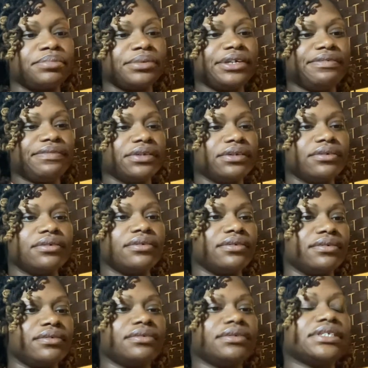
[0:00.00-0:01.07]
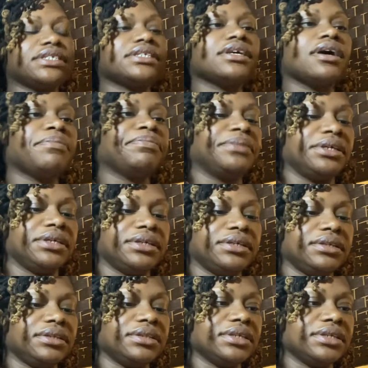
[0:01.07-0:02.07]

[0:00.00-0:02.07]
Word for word: brief little something.